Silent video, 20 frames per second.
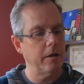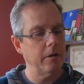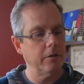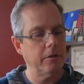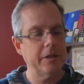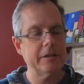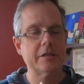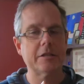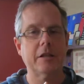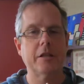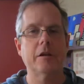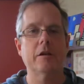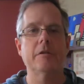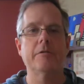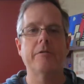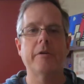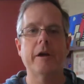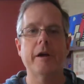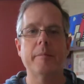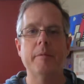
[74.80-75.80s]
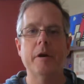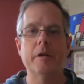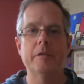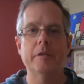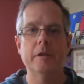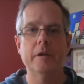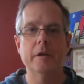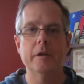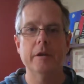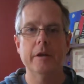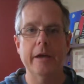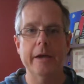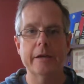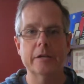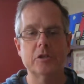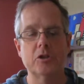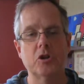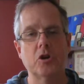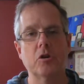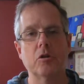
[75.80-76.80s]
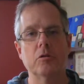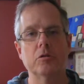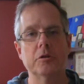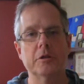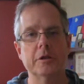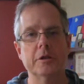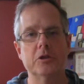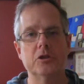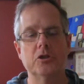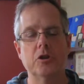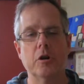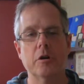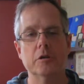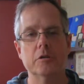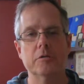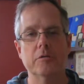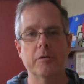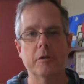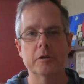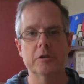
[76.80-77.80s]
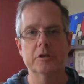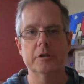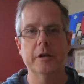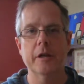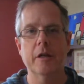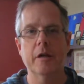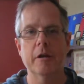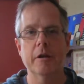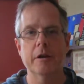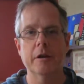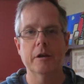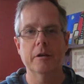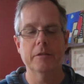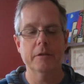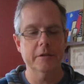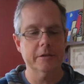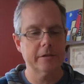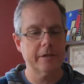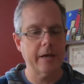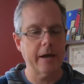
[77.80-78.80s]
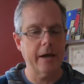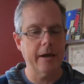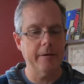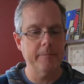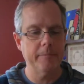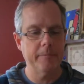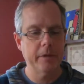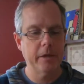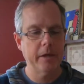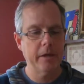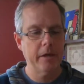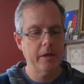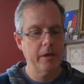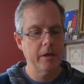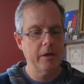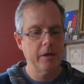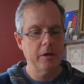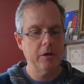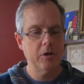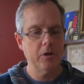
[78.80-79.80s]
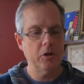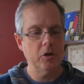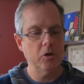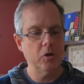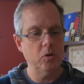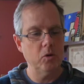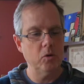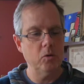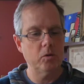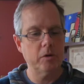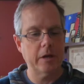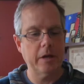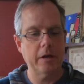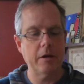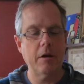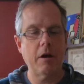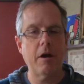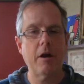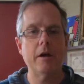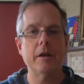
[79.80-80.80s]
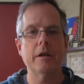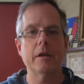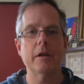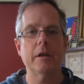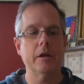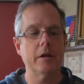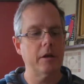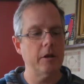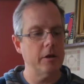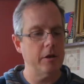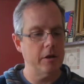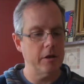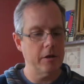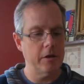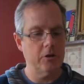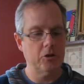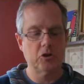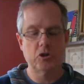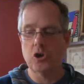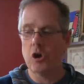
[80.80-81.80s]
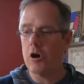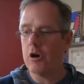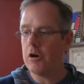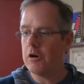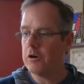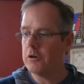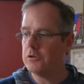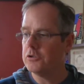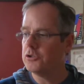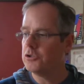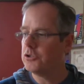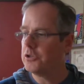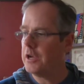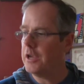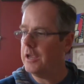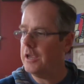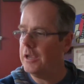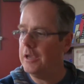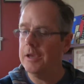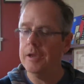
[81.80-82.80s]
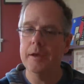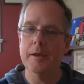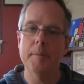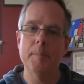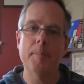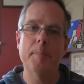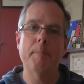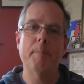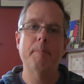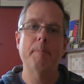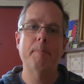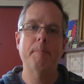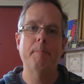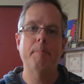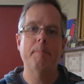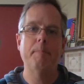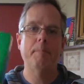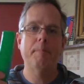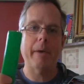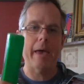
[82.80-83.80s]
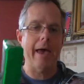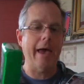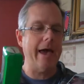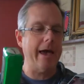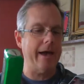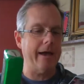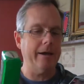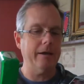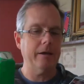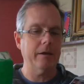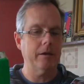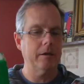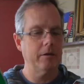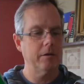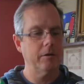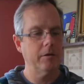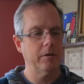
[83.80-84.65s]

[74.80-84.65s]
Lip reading: let's clarify about the external discharge functionality on this guy. You cannot charge a pack